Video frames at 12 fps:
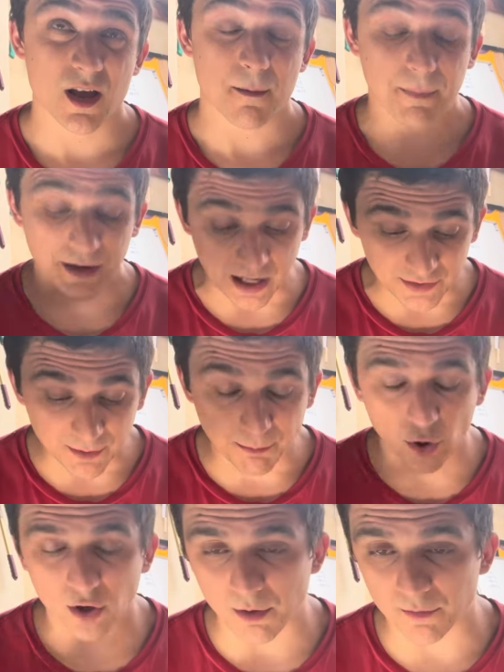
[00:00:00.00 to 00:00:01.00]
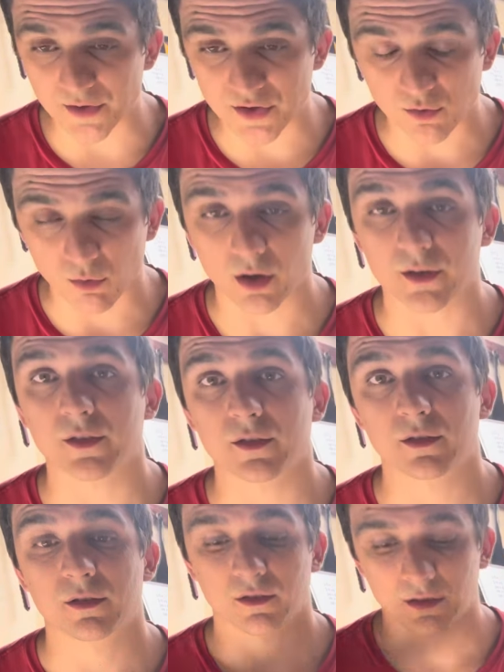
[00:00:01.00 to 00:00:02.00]
But at the bottom of the squat,
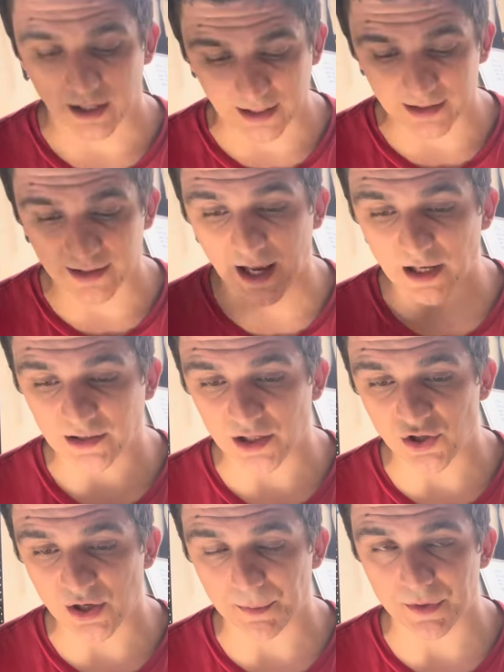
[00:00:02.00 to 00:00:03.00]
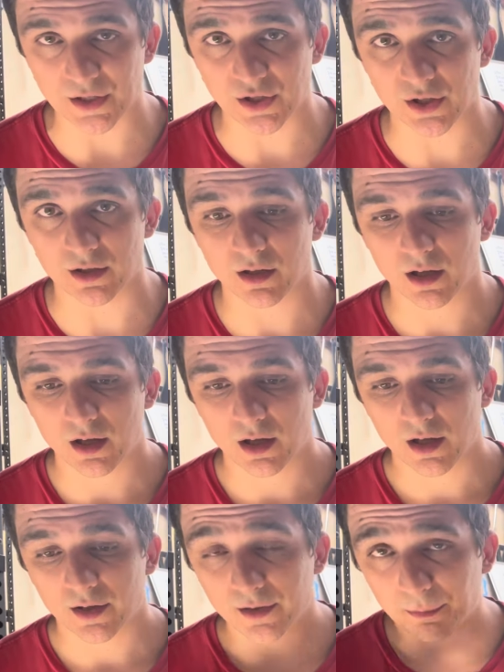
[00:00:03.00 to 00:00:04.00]
like in the ATG position,
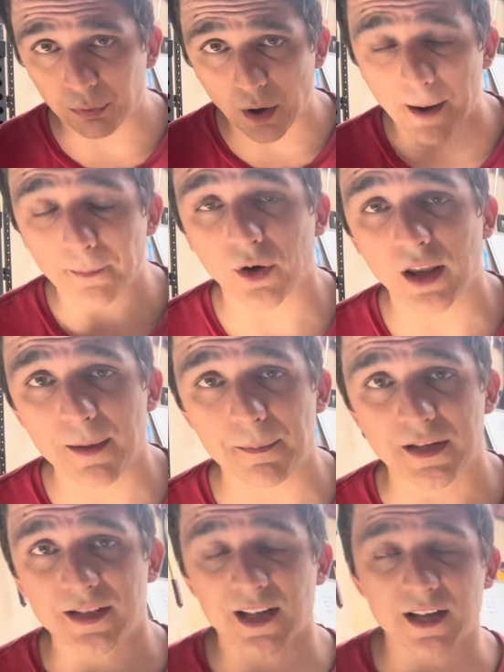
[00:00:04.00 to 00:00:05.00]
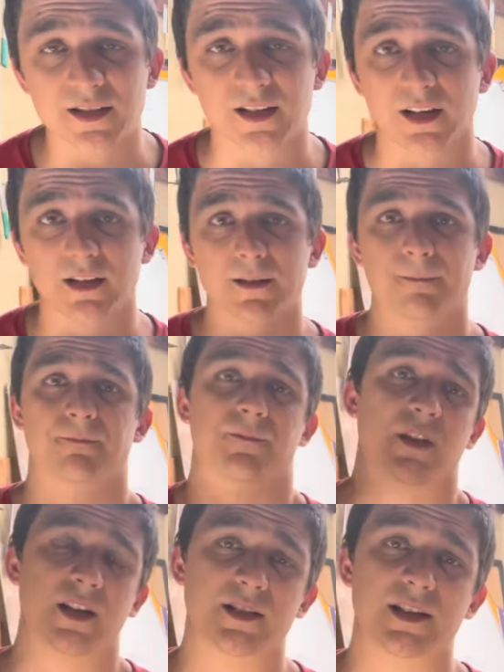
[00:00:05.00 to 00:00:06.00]
the primary hip extensor
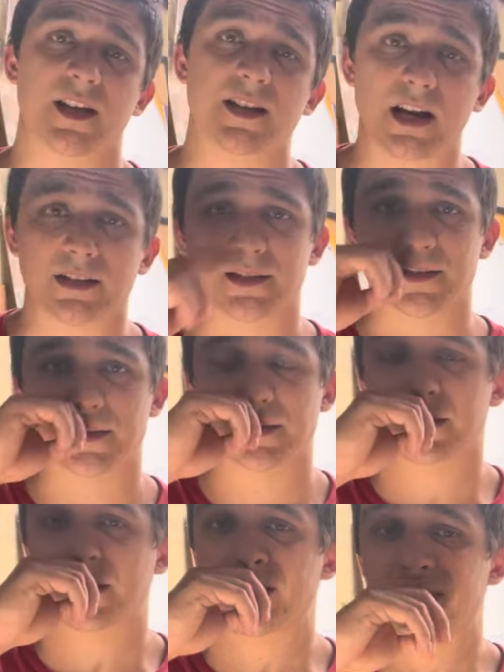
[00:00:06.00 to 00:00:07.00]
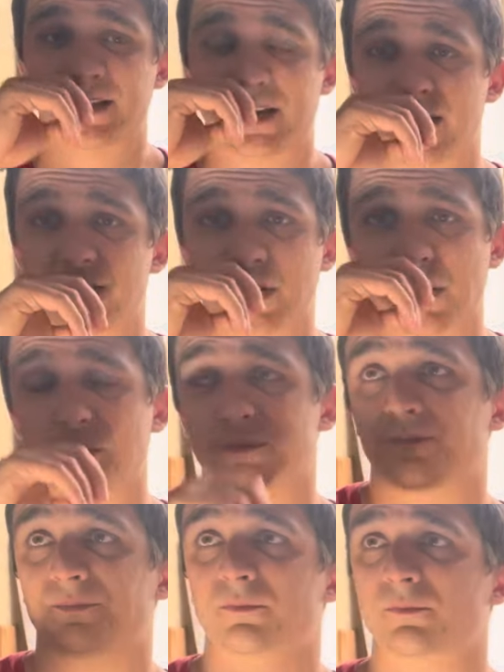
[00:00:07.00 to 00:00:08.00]
is the adductors. And so
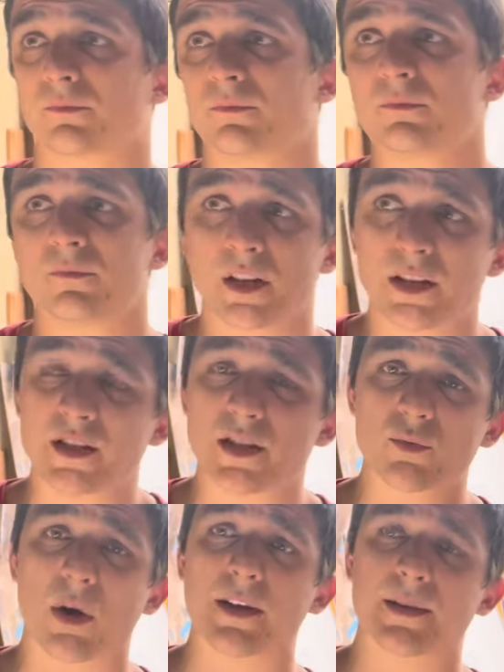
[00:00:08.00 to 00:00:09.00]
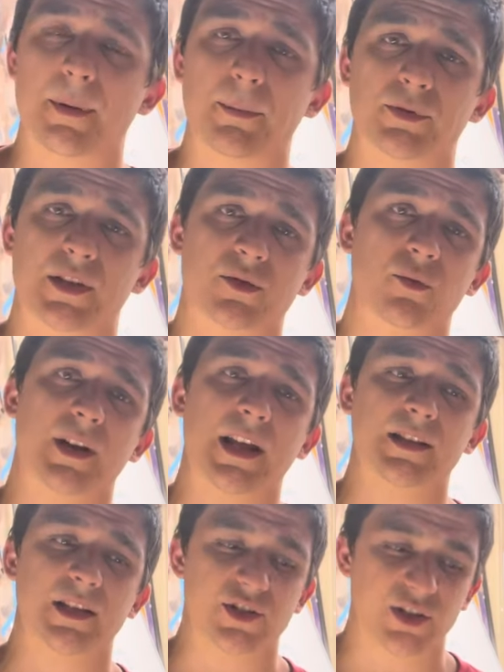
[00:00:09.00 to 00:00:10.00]
and this is why the people that squat
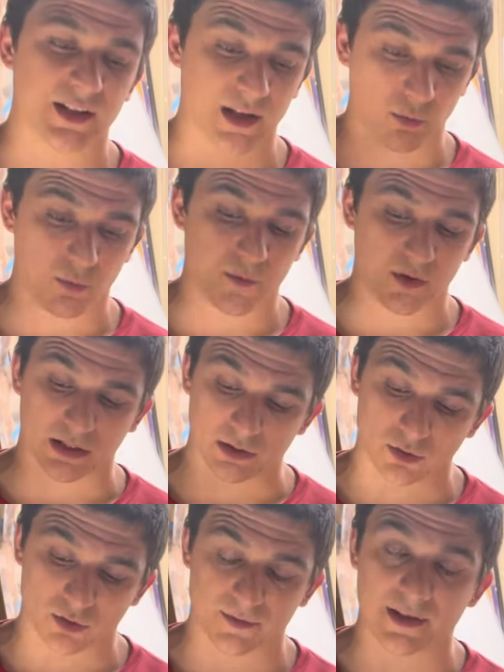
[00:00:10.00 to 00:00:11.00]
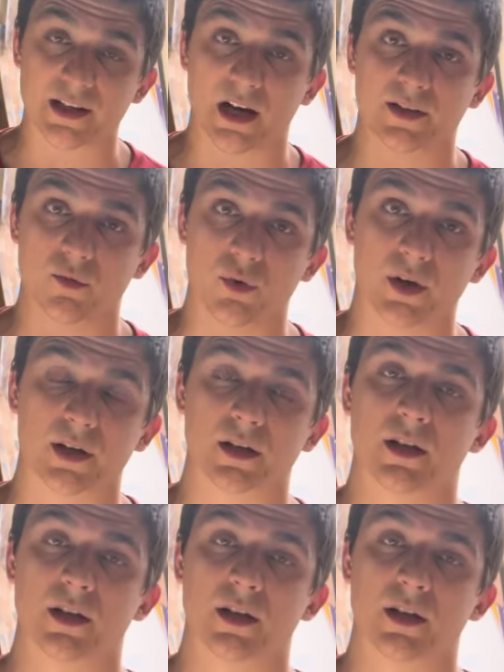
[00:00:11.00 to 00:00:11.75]
ATG, they will feel a lot of adductor work